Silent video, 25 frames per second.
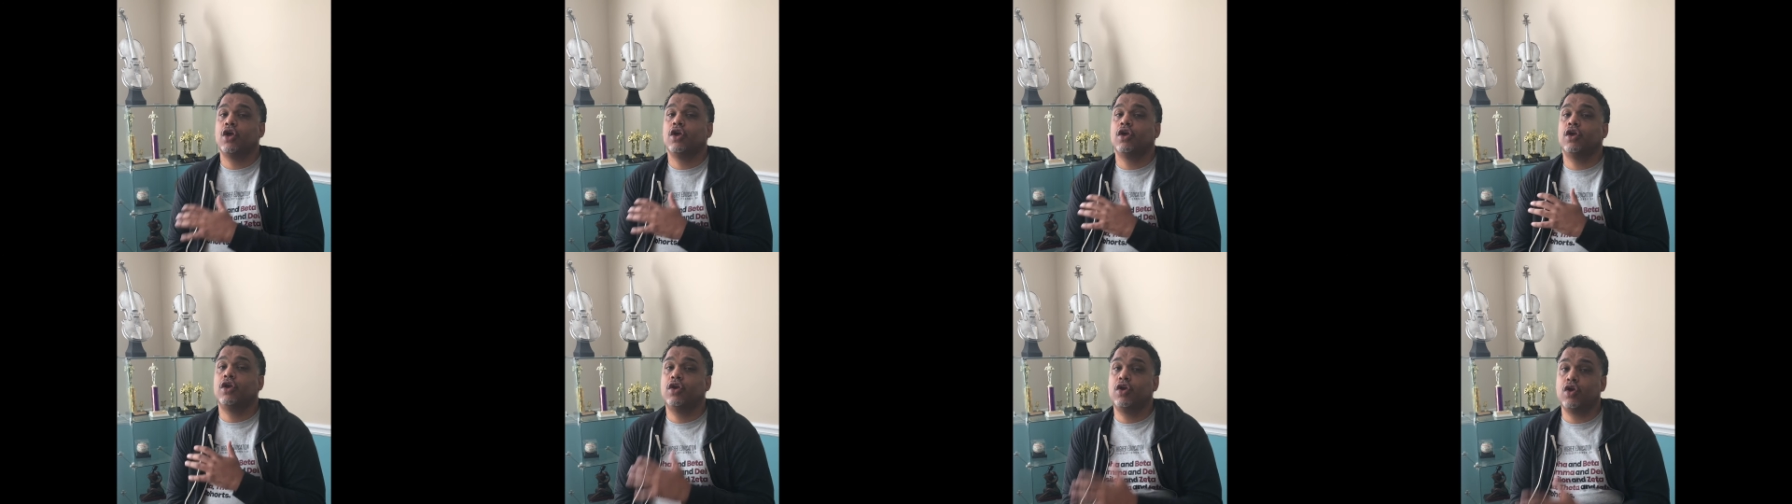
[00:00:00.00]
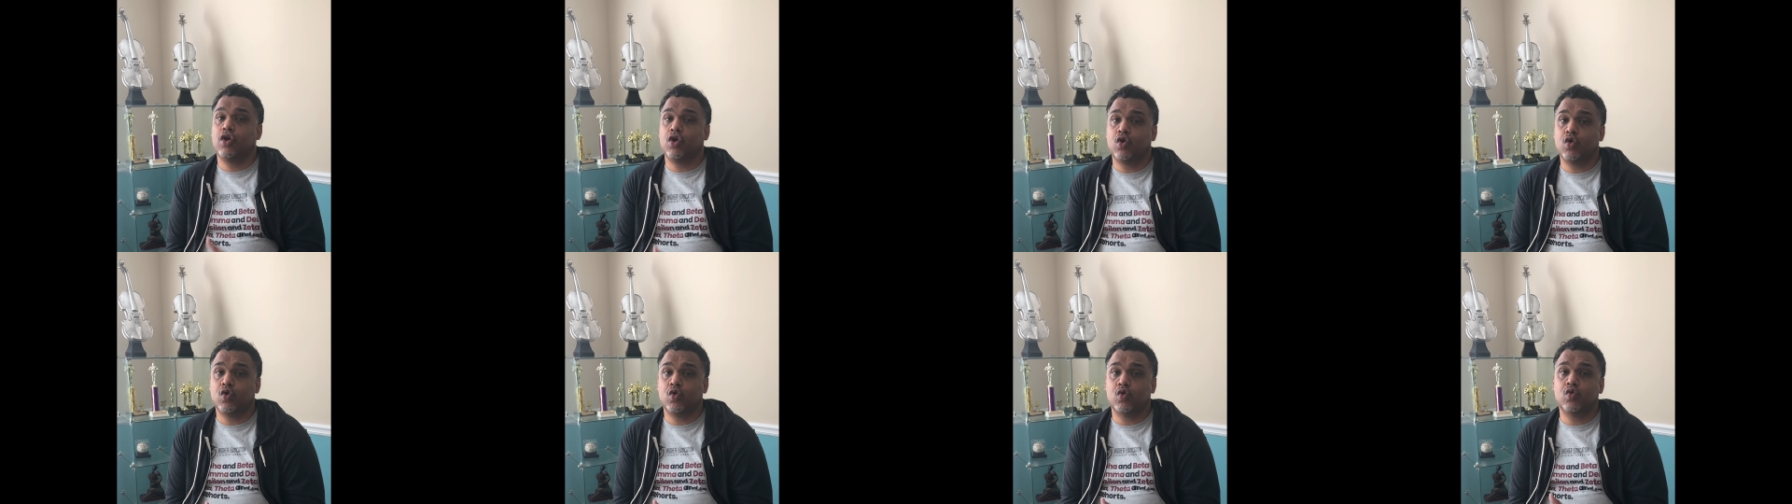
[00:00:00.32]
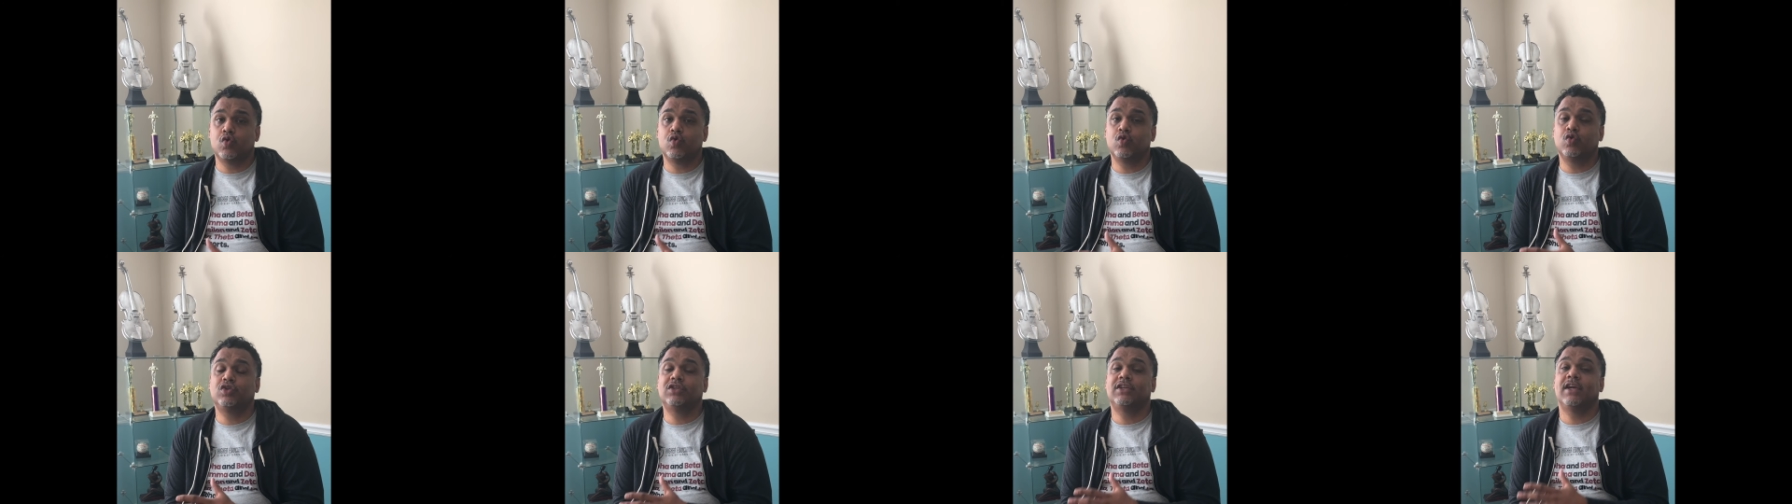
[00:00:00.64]

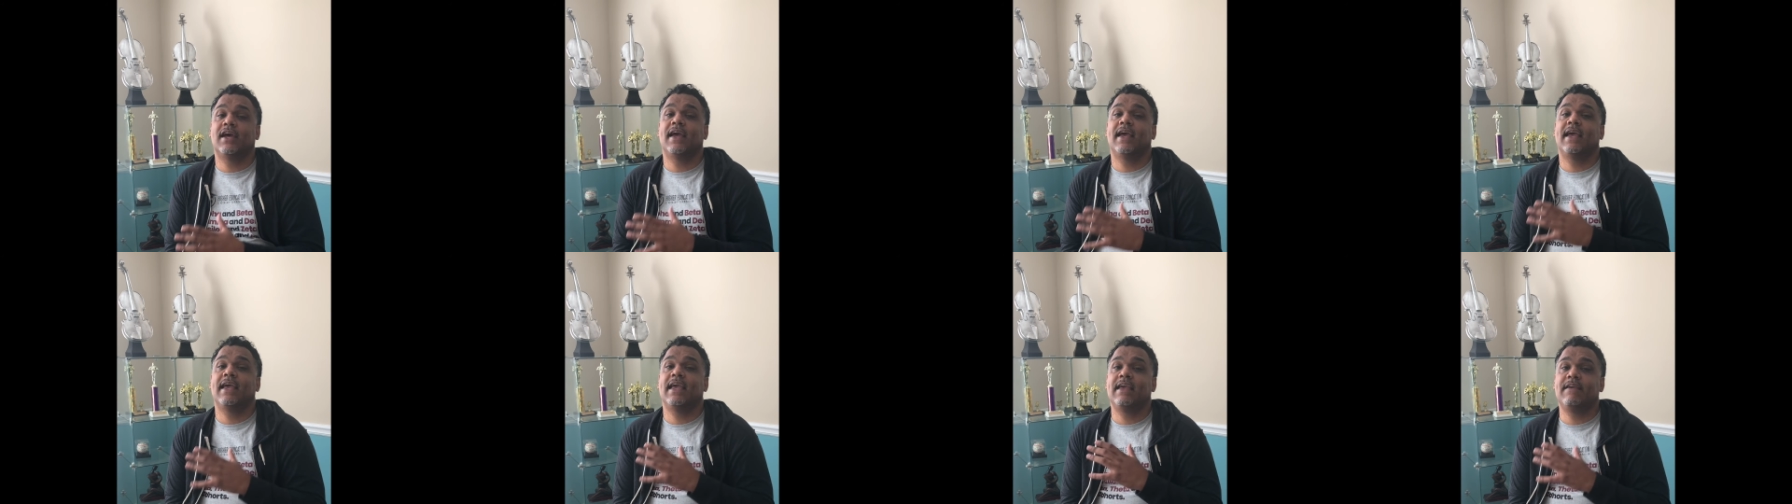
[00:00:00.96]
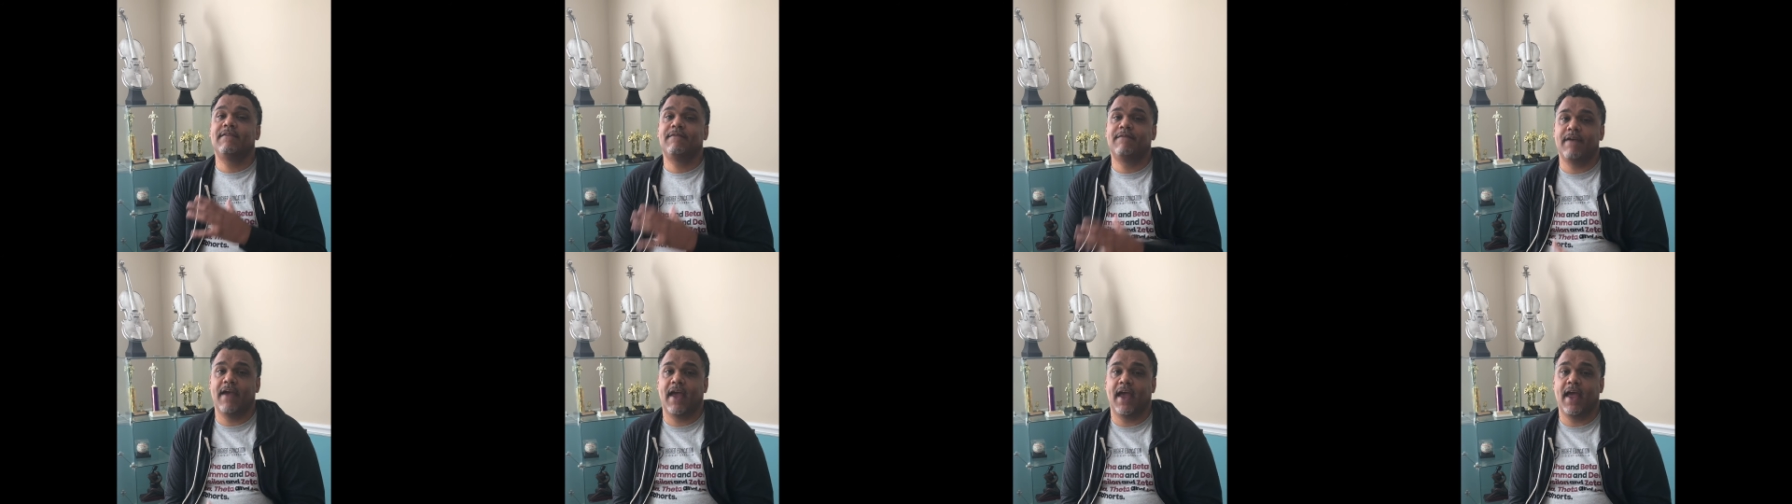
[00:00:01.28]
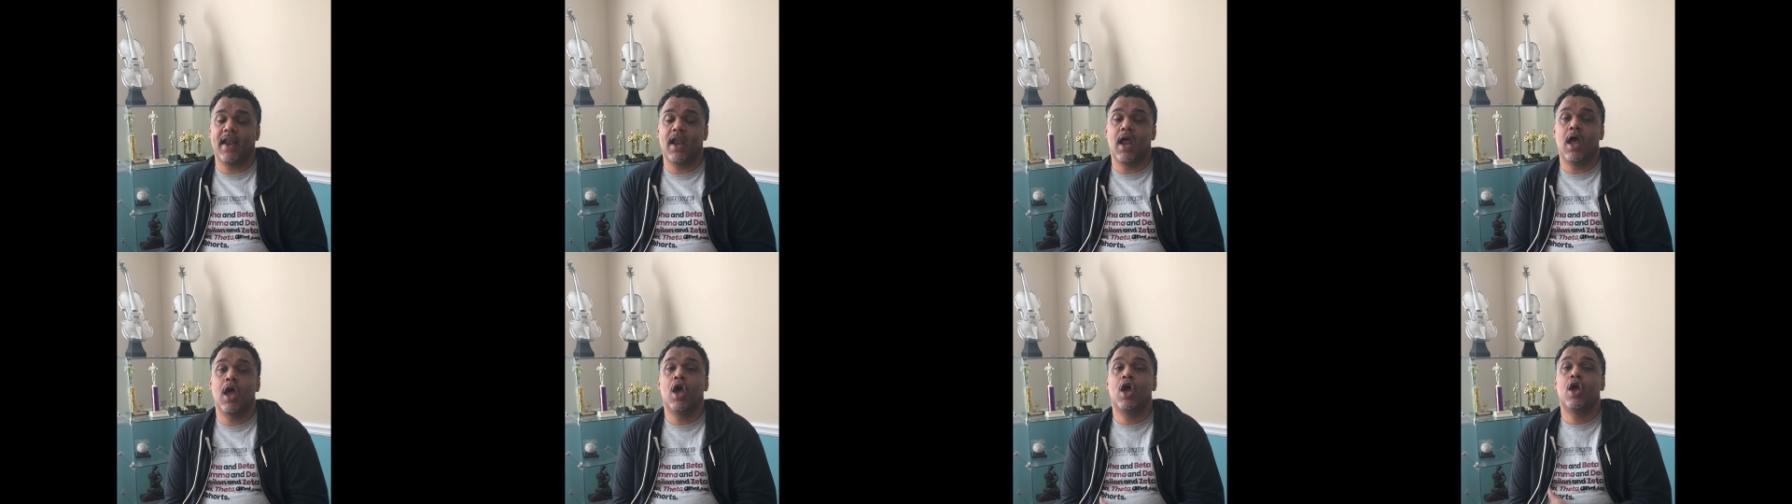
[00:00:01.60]
Huge
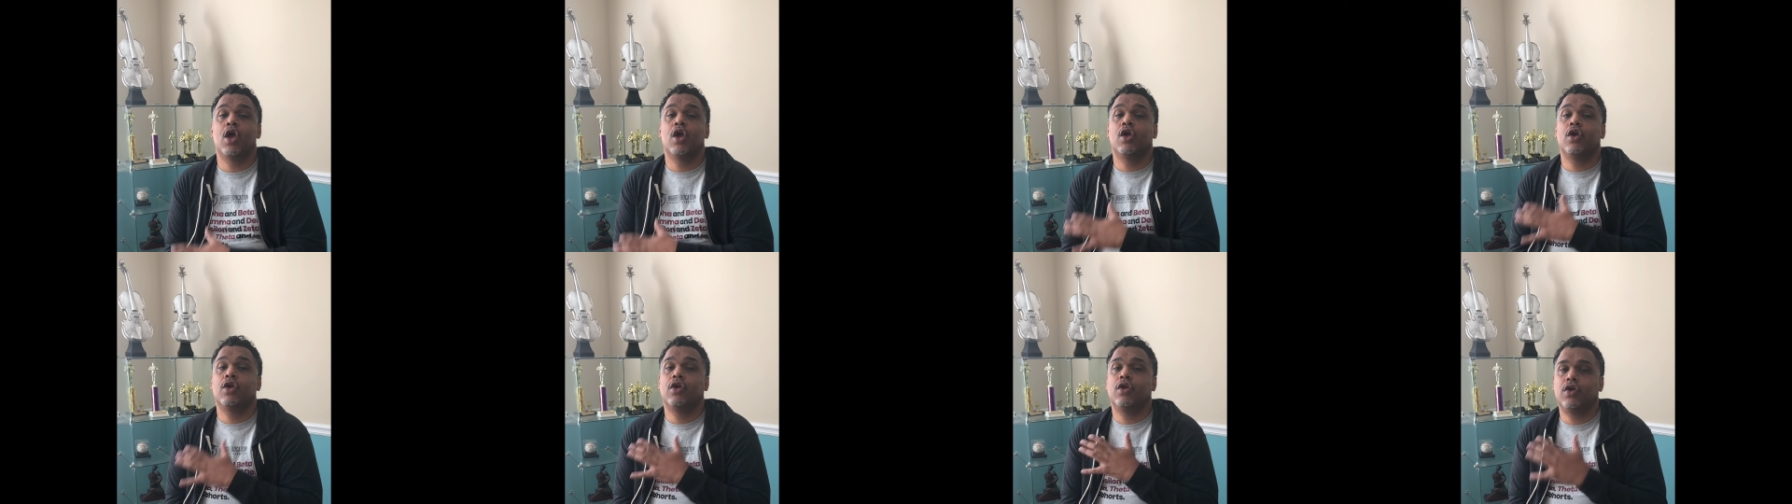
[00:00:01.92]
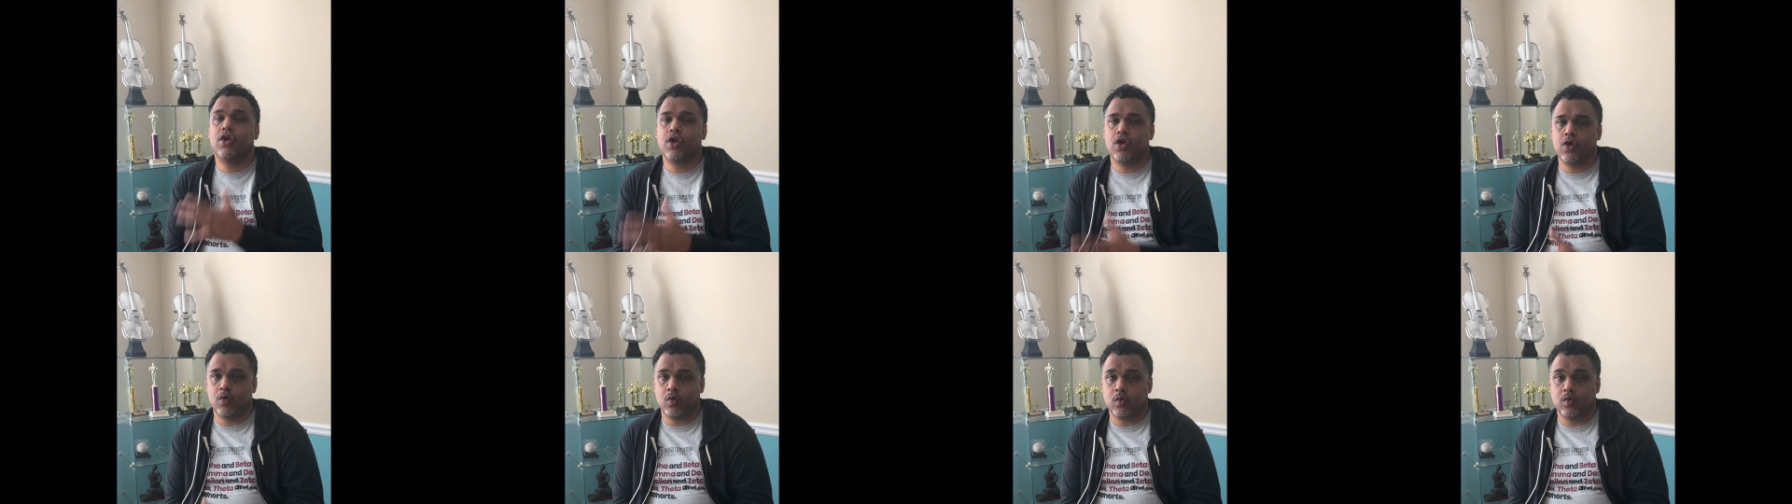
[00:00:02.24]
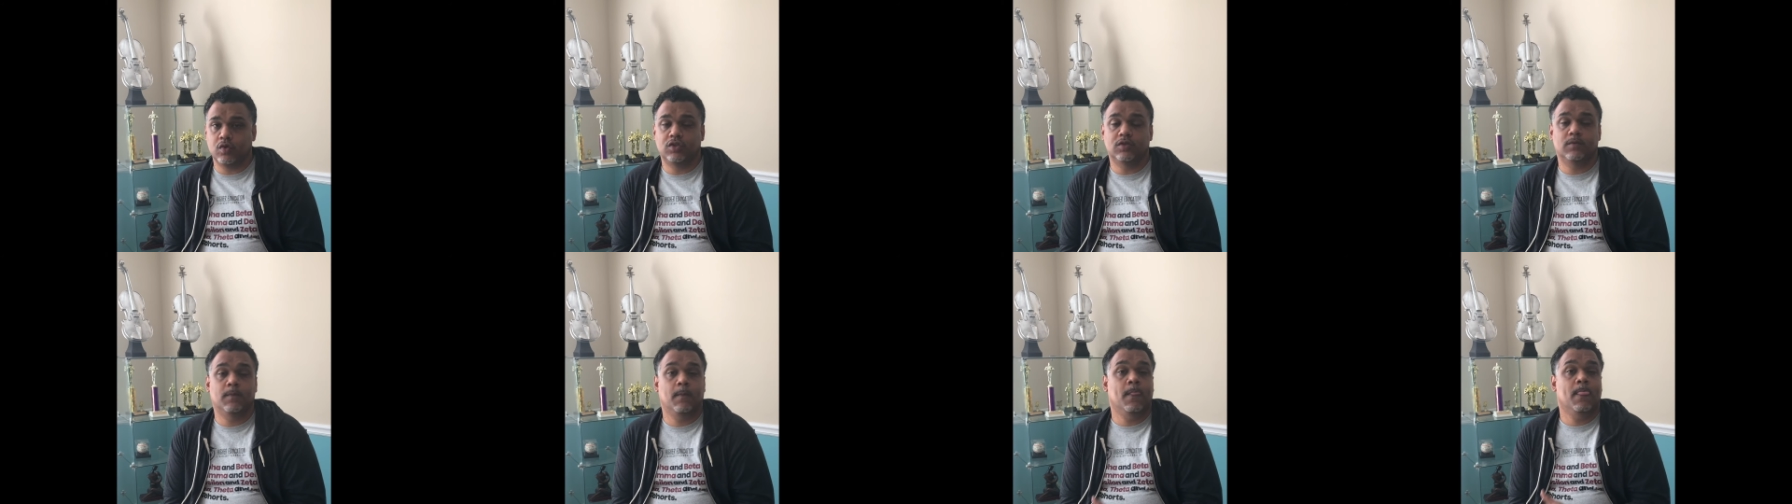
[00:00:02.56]
event,
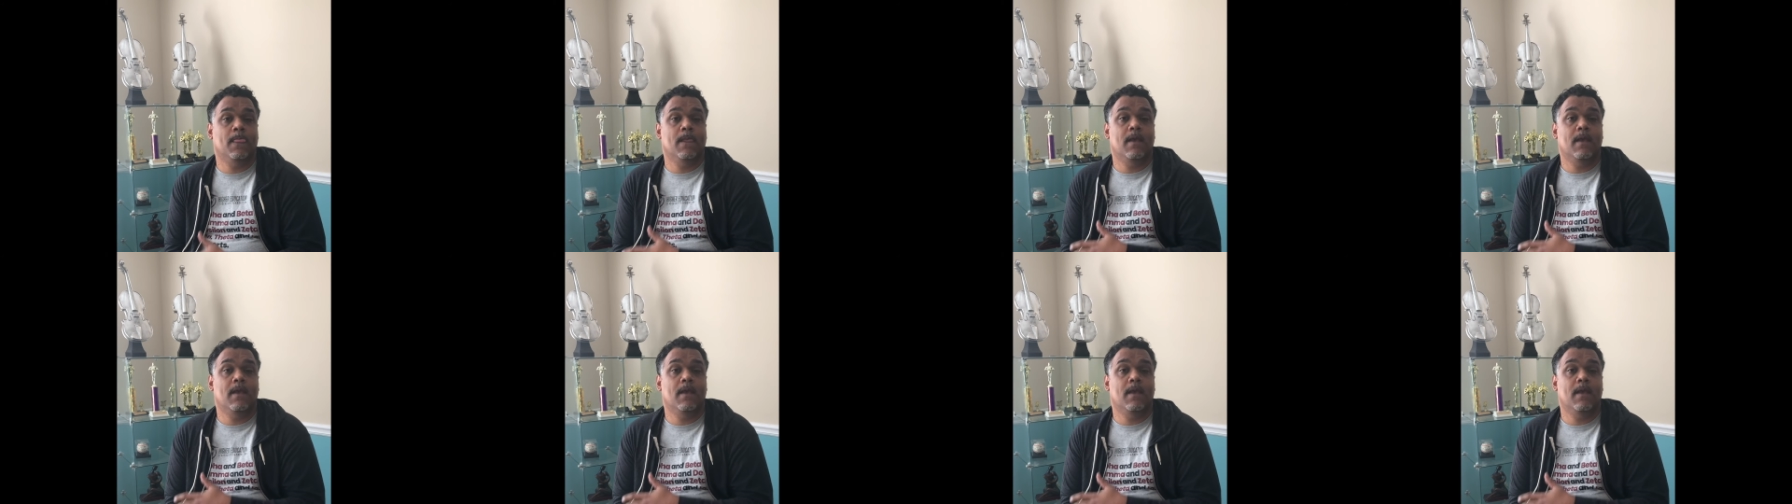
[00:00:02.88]
huge.